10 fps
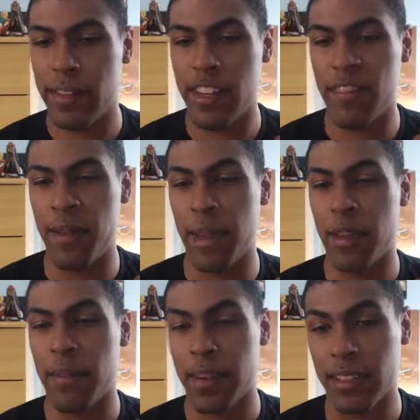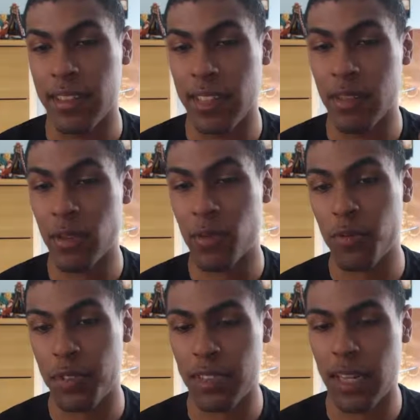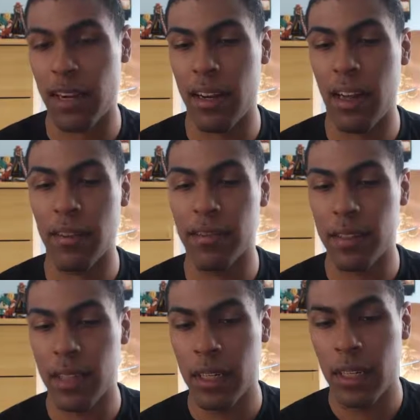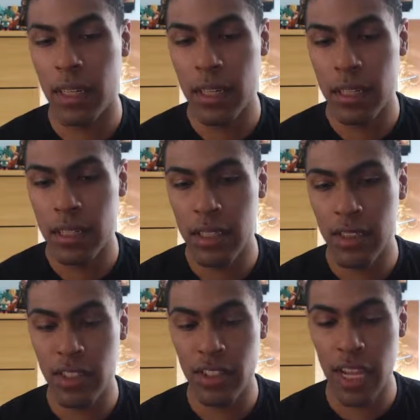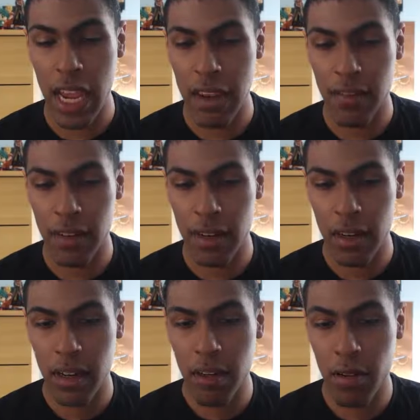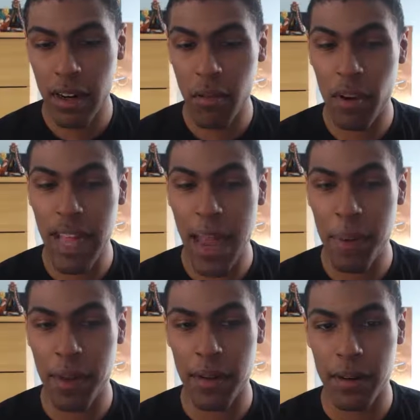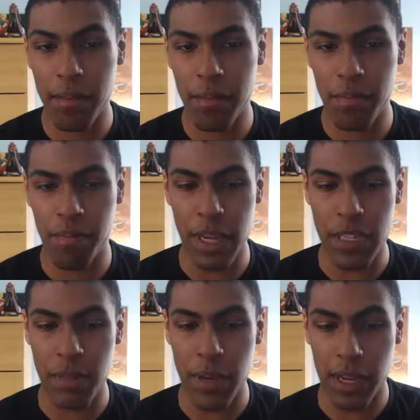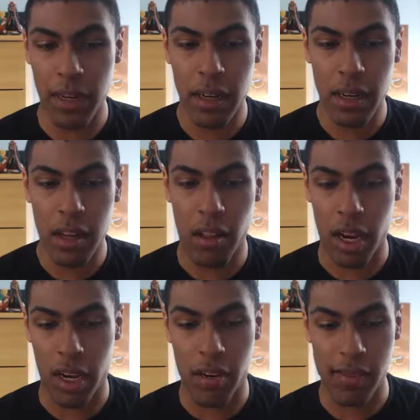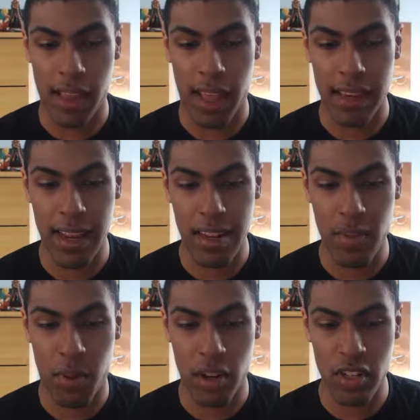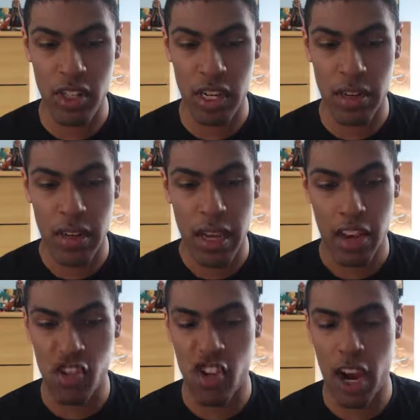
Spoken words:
Forgive me. My skills were not enough. Chief, what in the world happened here? Beats me. All I know is that that guest barged in here and